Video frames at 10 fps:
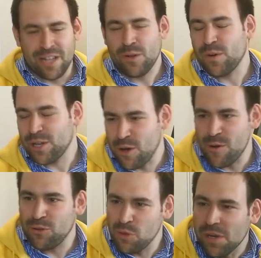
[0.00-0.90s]
really don't want to
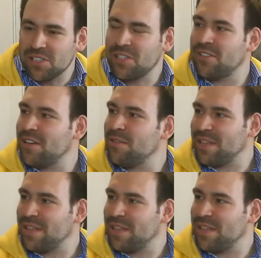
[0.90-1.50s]
go too much into it,